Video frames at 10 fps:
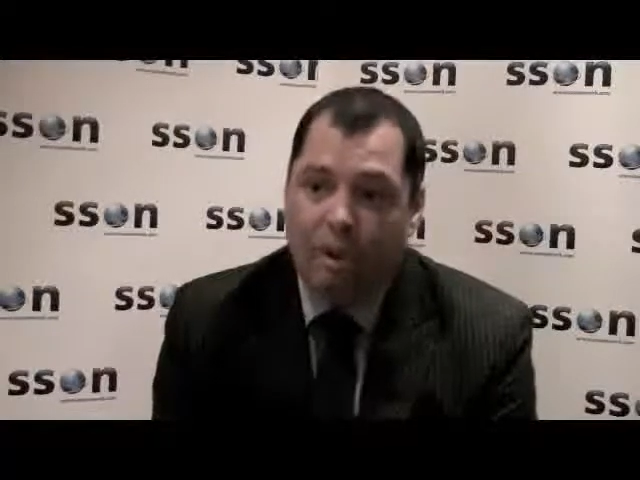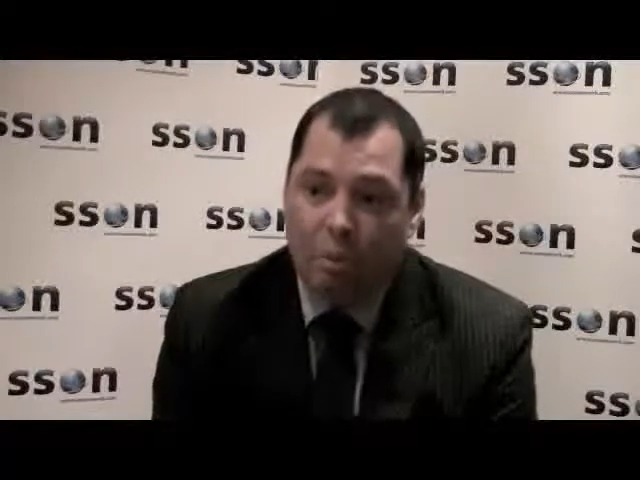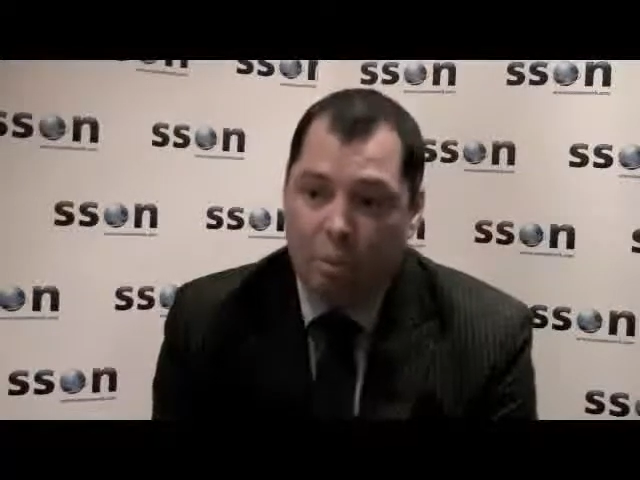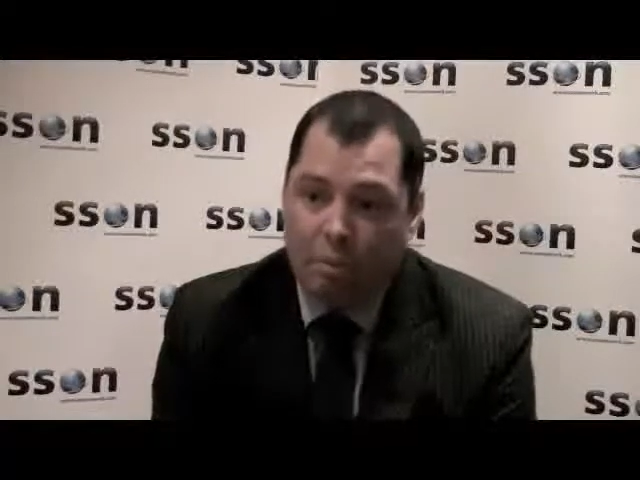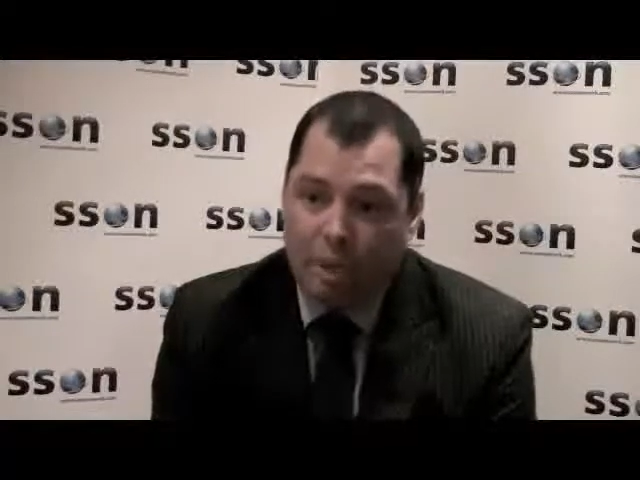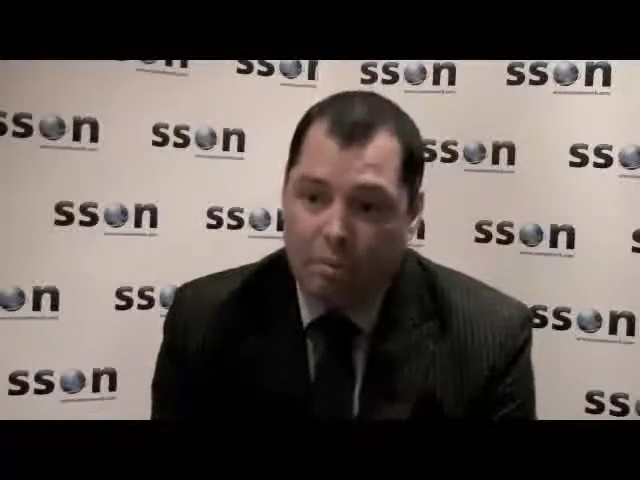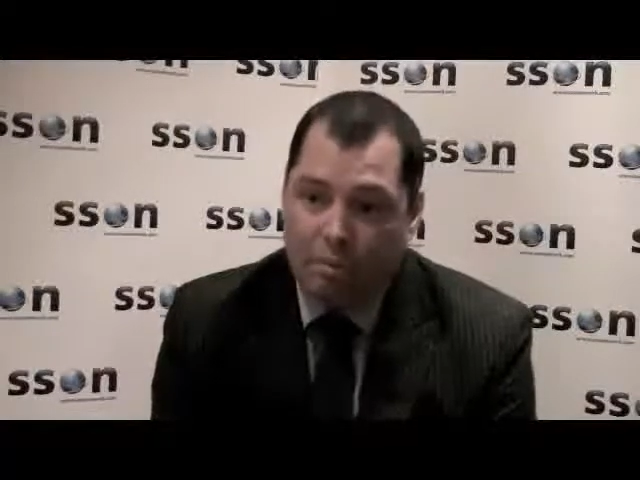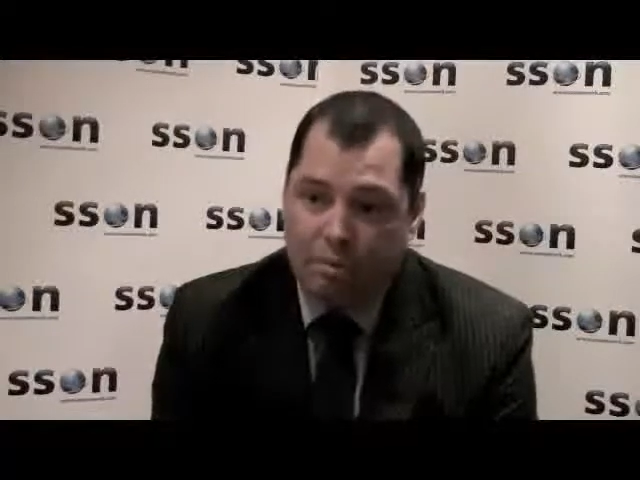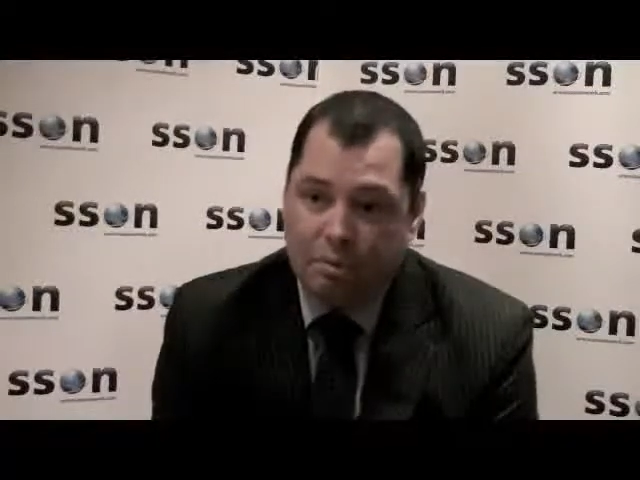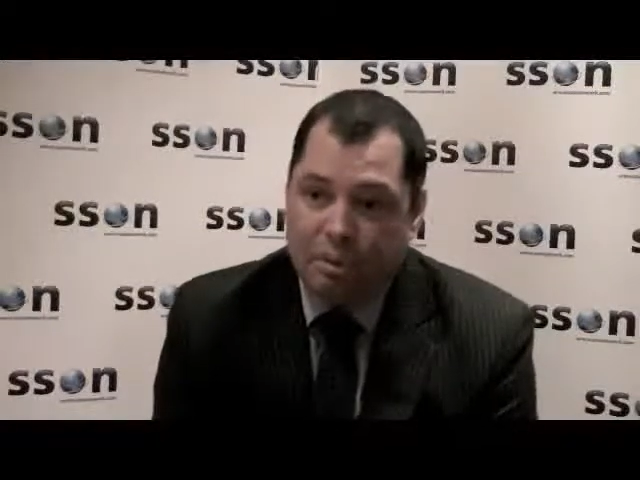we'll be able
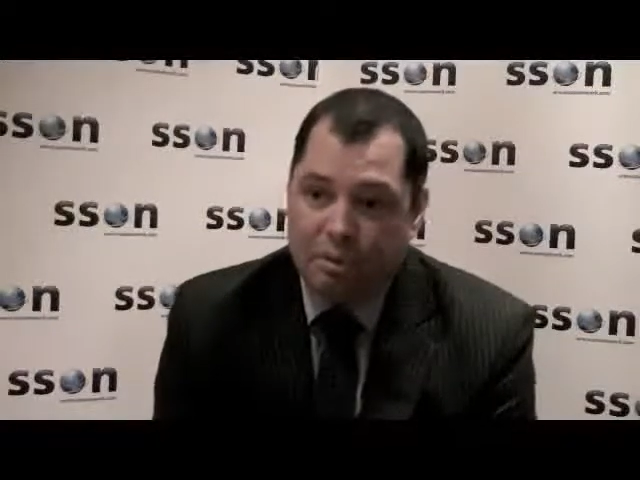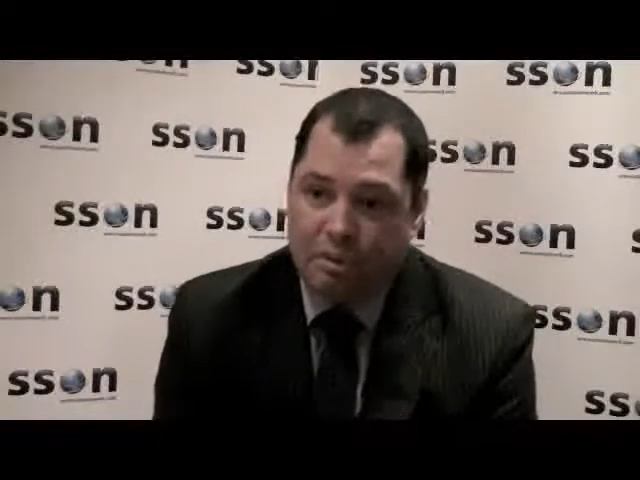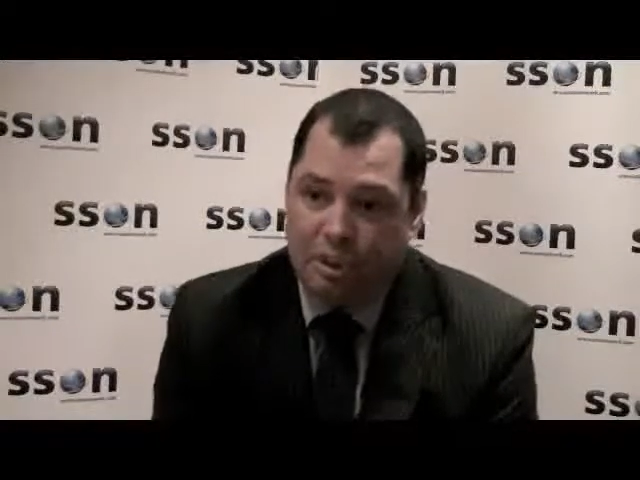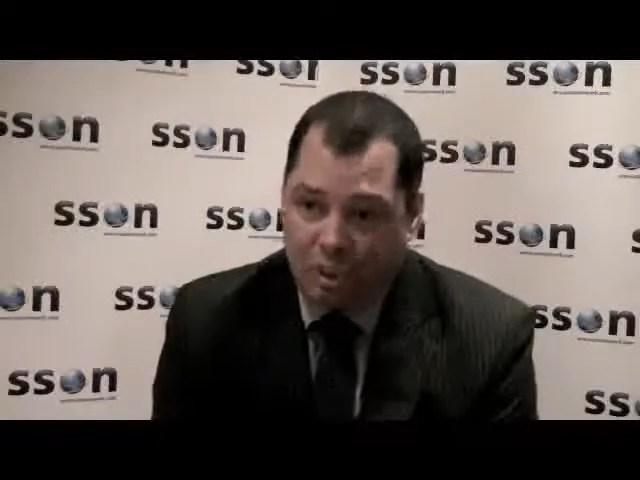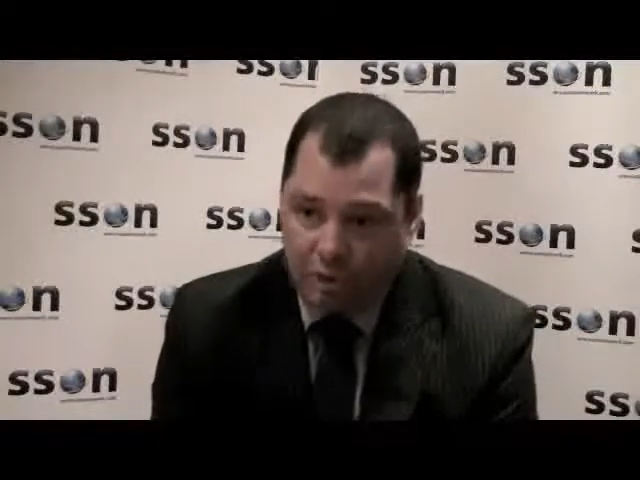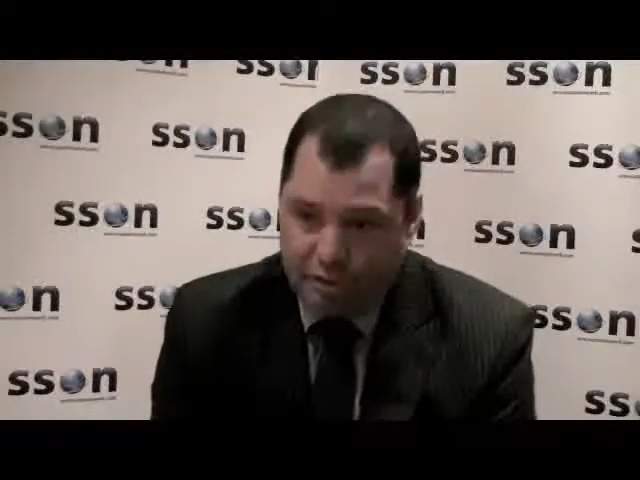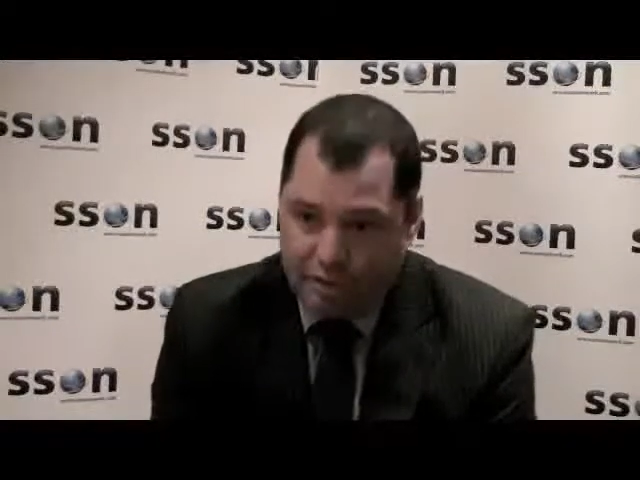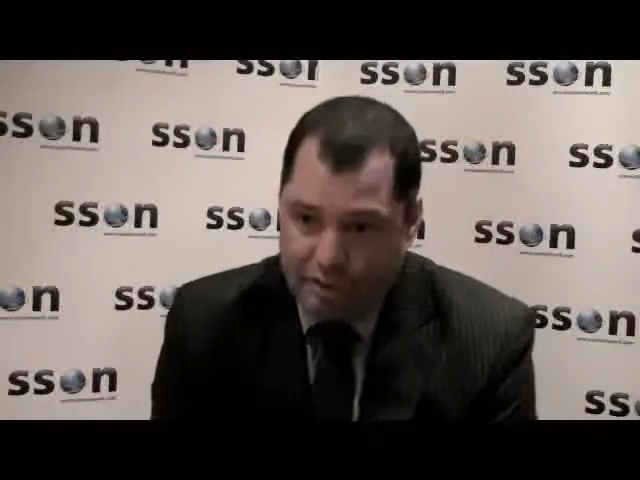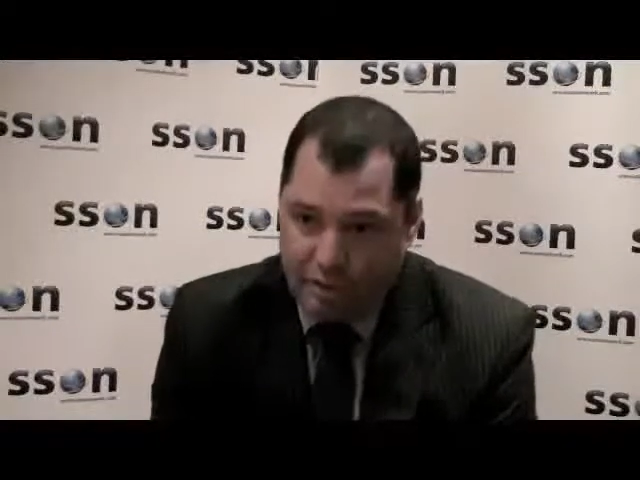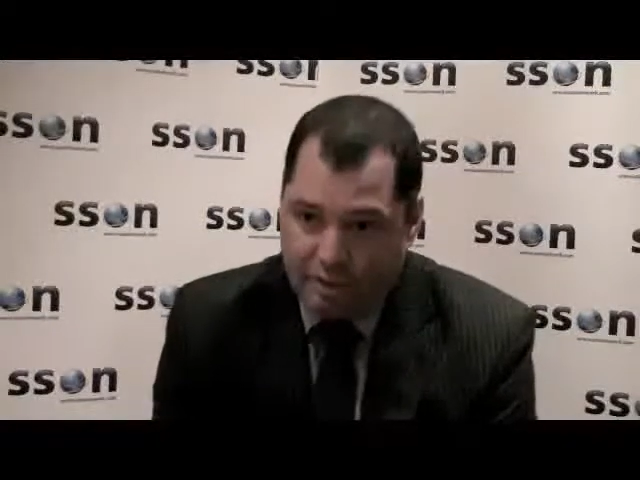to reduce our costs
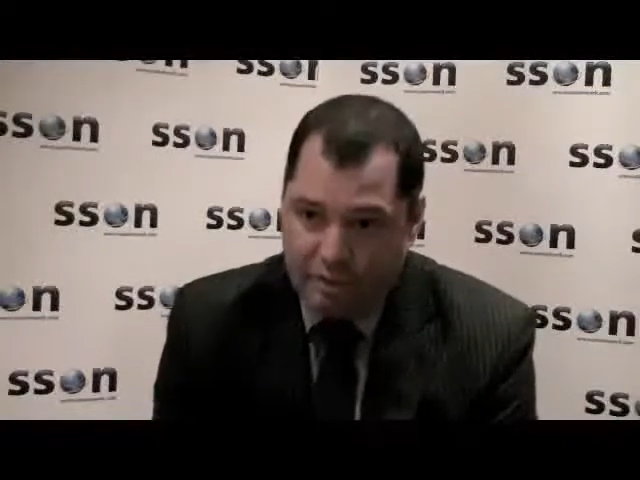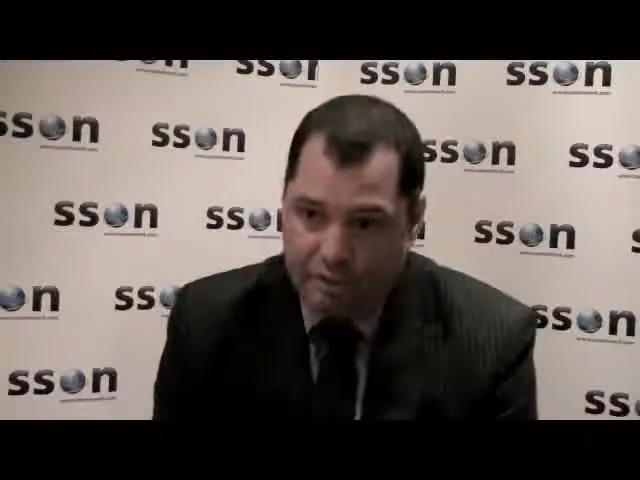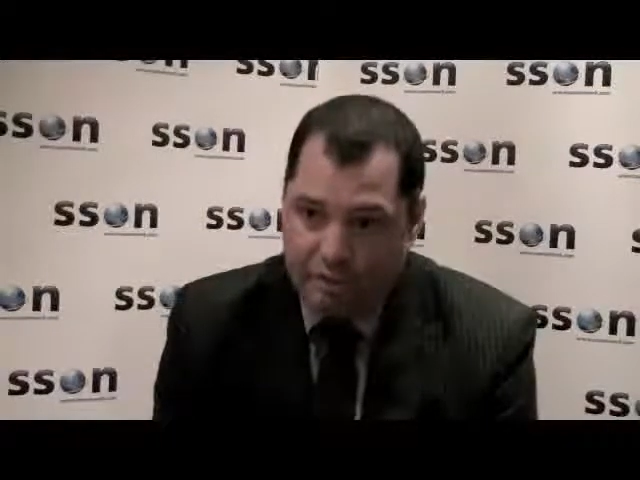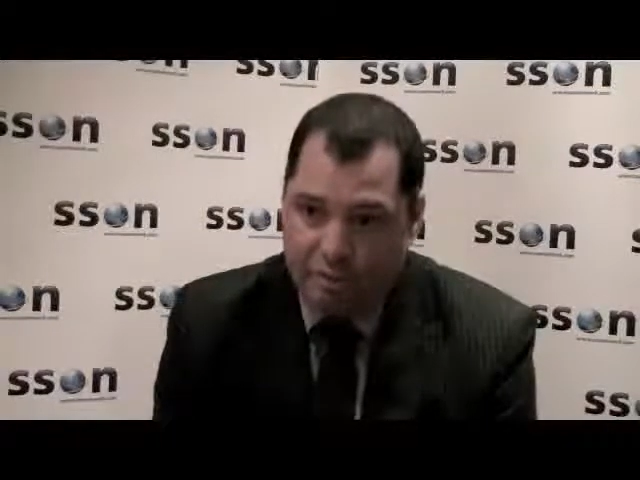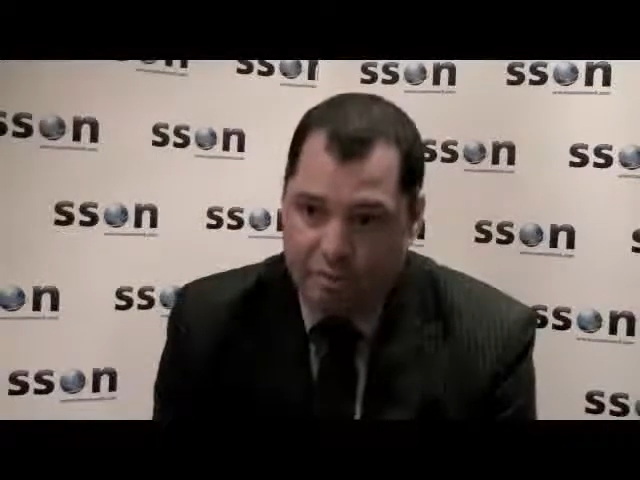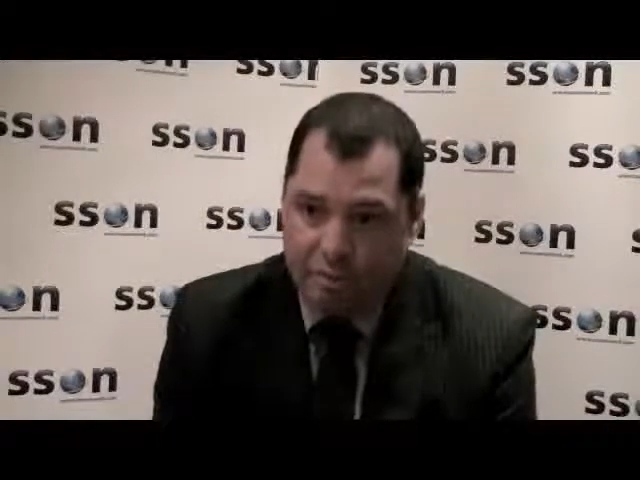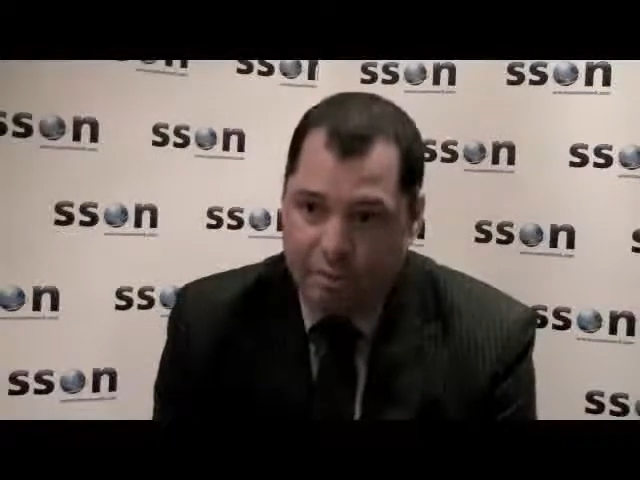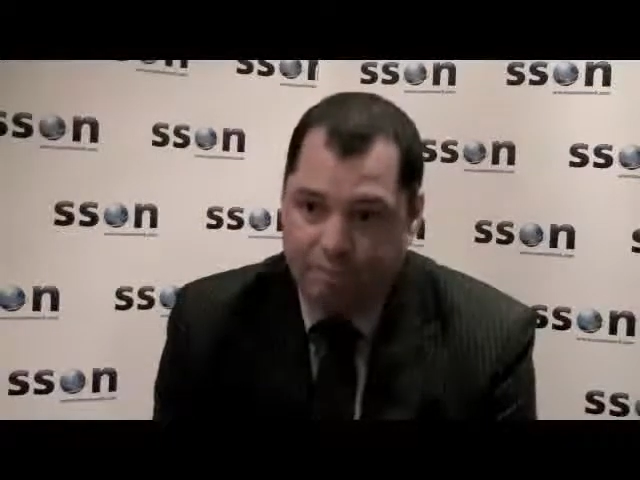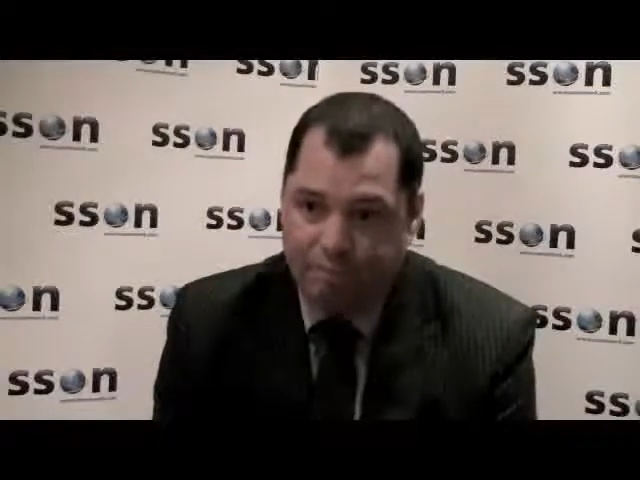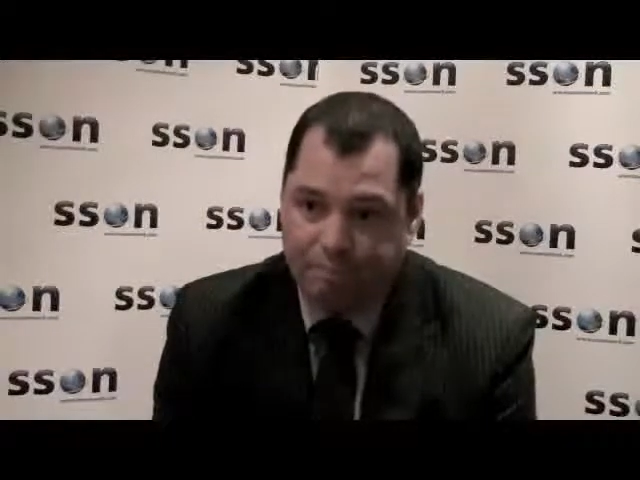of managed services as well.